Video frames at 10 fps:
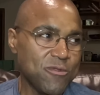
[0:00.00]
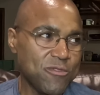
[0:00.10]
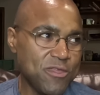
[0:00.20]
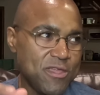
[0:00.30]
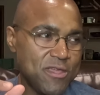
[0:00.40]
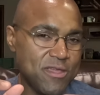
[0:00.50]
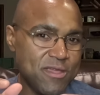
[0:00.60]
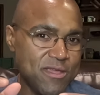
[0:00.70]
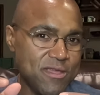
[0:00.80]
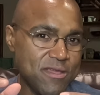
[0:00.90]

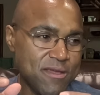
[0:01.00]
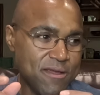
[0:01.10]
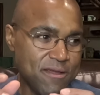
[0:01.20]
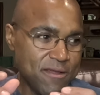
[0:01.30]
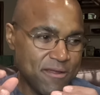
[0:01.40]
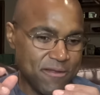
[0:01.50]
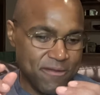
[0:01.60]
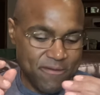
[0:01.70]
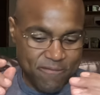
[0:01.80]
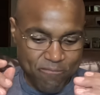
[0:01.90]
The
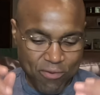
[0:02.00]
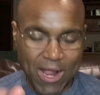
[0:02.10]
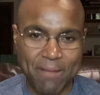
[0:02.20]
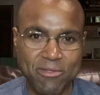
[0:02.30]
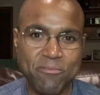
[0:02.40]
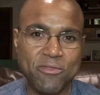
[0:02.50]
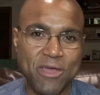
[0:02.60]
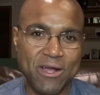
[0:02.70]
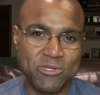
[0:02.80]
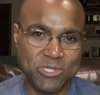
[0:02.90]
problem with
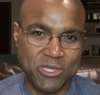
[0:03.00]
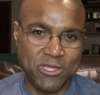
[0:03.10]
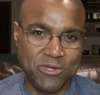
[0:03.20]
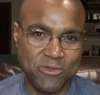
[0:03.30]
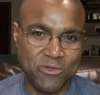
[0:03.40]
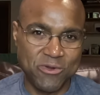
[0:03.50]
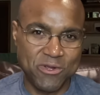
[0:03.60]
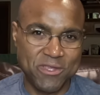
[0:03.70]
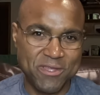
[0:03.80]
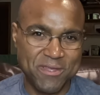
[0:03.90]
housing in New
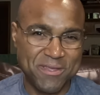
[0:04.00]
York,